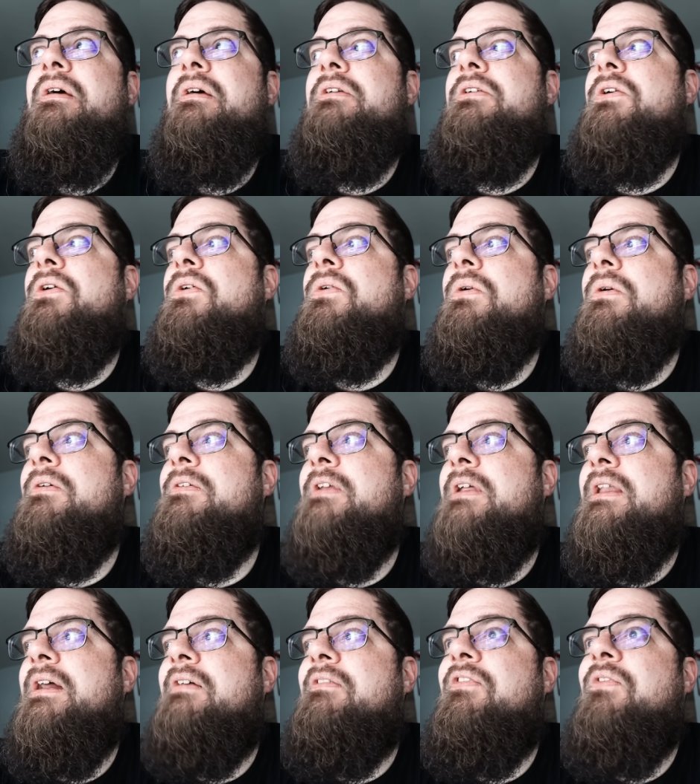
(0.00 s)
you're cruising
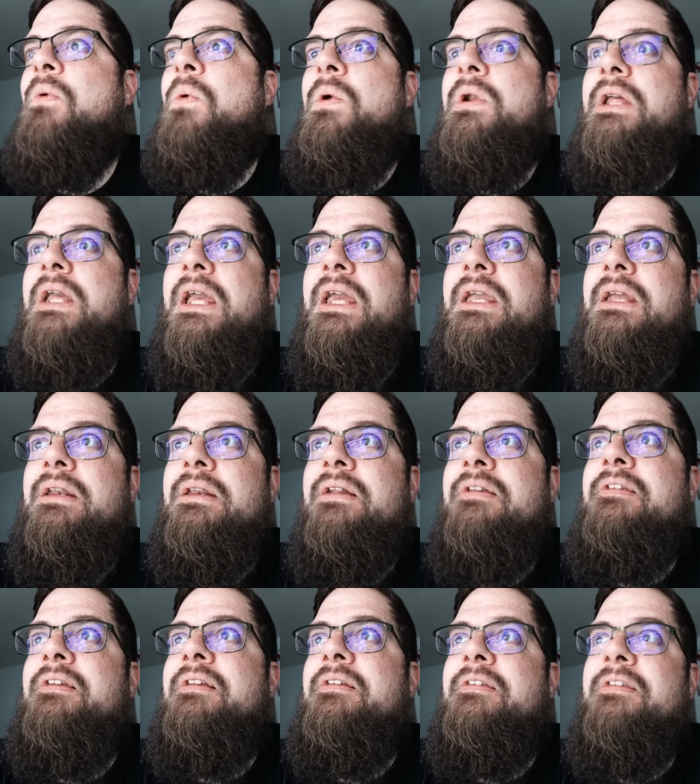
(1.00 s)
like 48 and
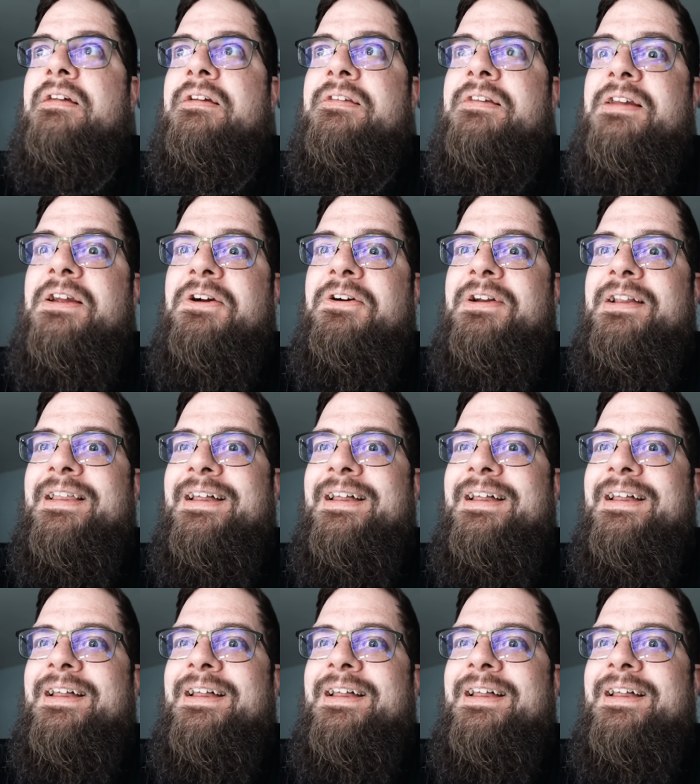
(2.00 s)
it's in six gear at